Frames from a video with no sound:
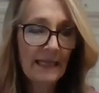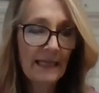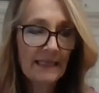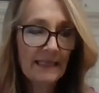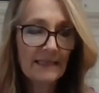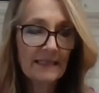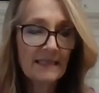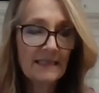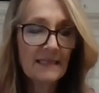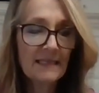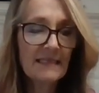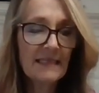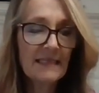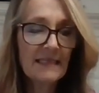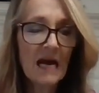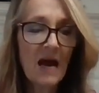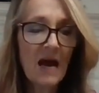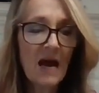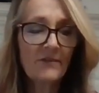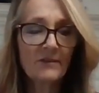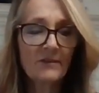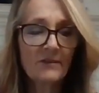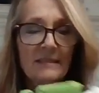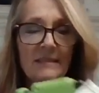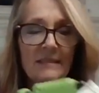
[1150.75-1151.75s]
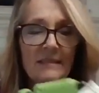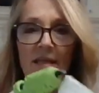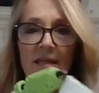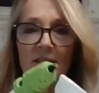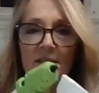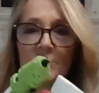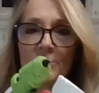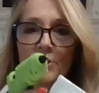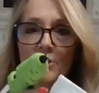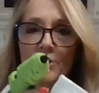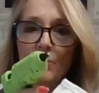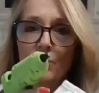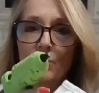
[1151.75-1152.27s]
This is the other side,
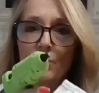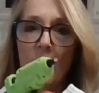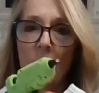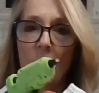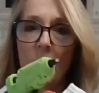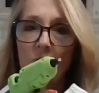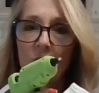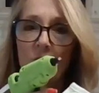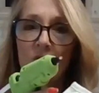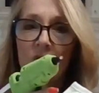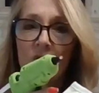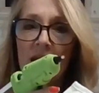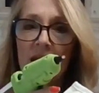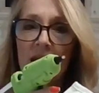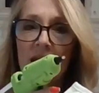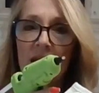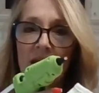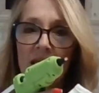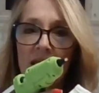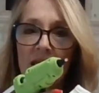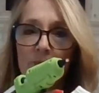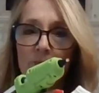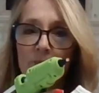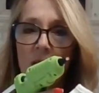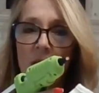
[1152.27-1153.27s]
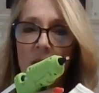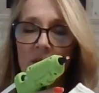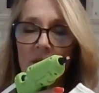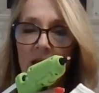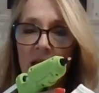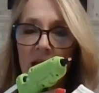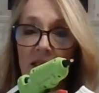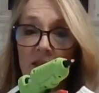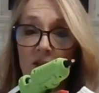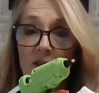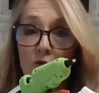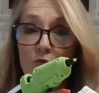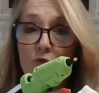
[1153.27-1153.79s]
so what we're looking at is probably
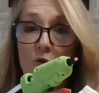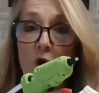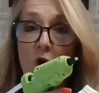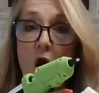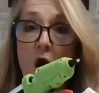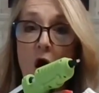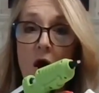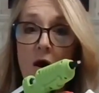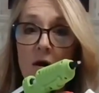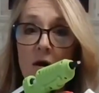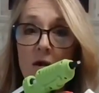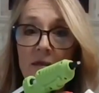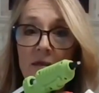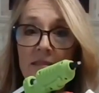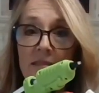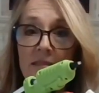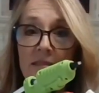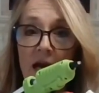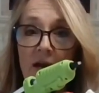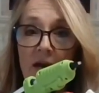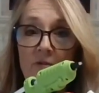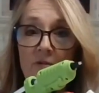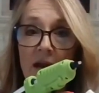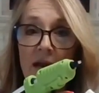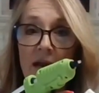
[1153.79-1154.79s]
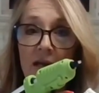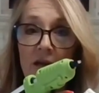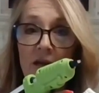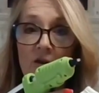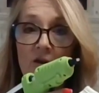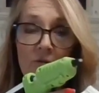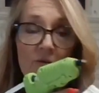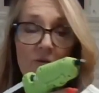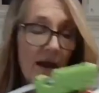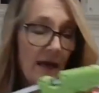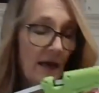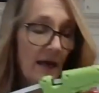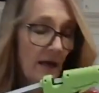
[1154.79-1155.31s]
like the wrong side right here,
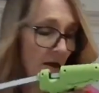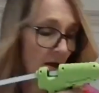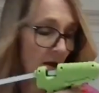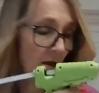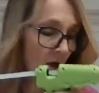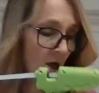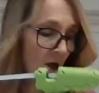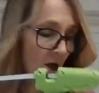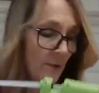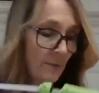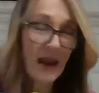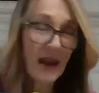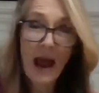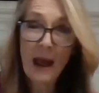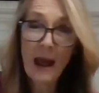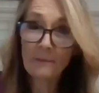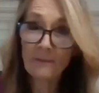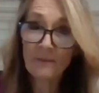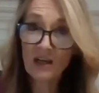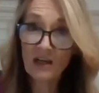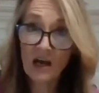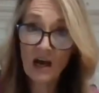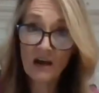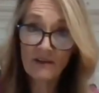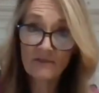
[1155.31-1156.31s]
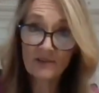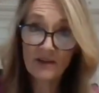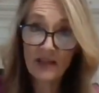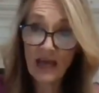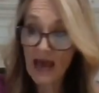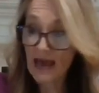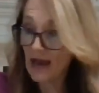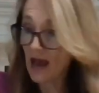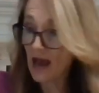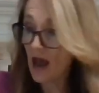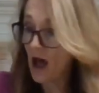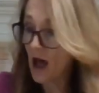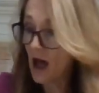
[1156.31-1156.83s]
right? But I'm going to cover
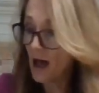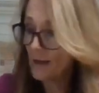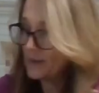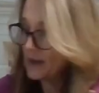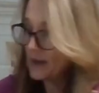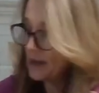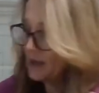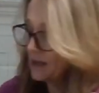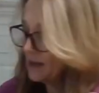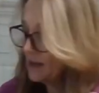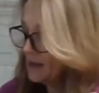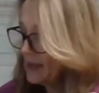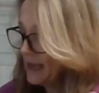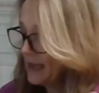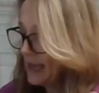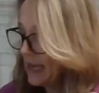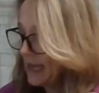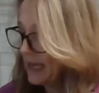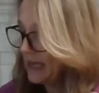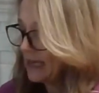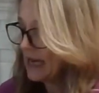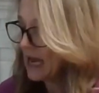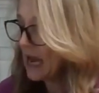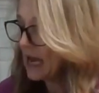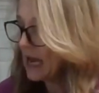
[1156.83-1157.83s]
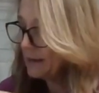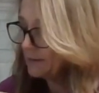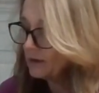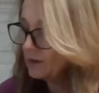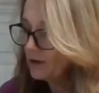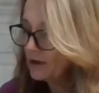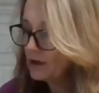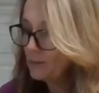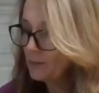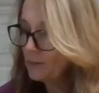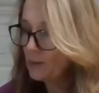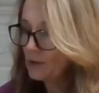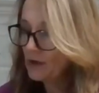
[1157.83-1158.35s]
that up, and I'm going
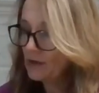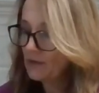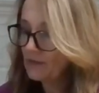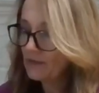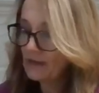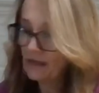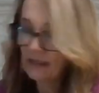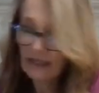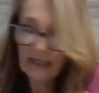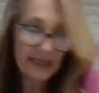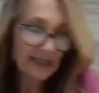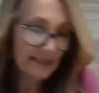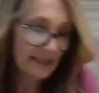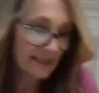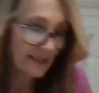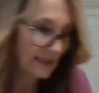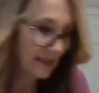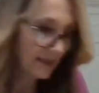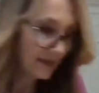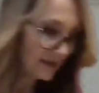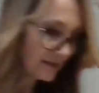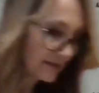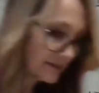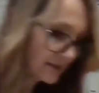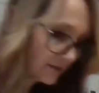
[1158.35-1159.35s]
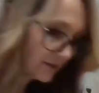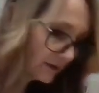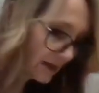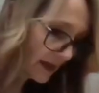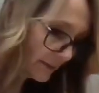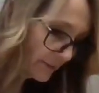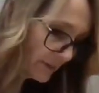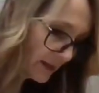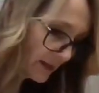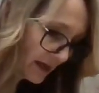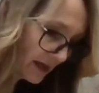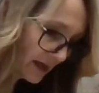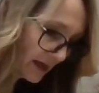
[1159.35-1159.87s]
to put the lace there. So
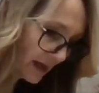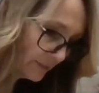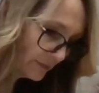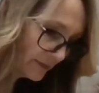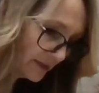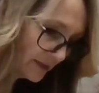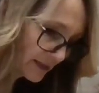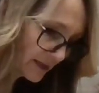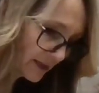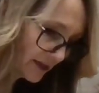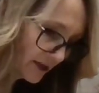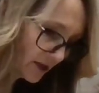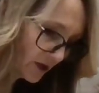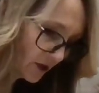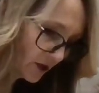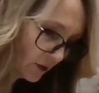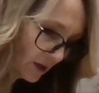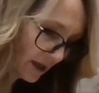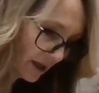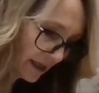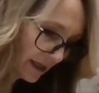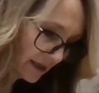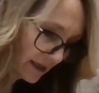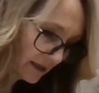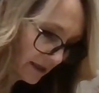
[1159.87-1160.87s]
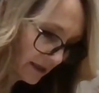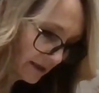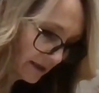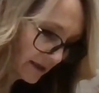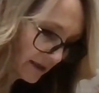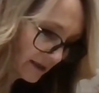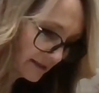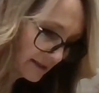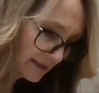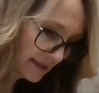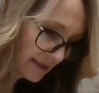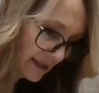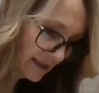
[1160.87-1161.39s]
I'm just going to go like a
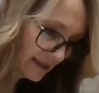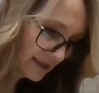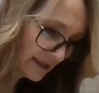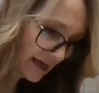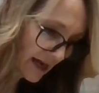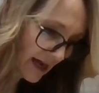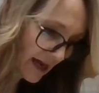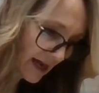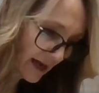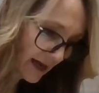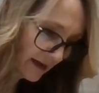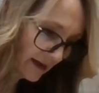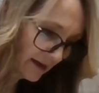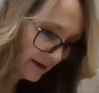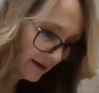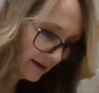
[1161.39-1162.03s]
little zigzag.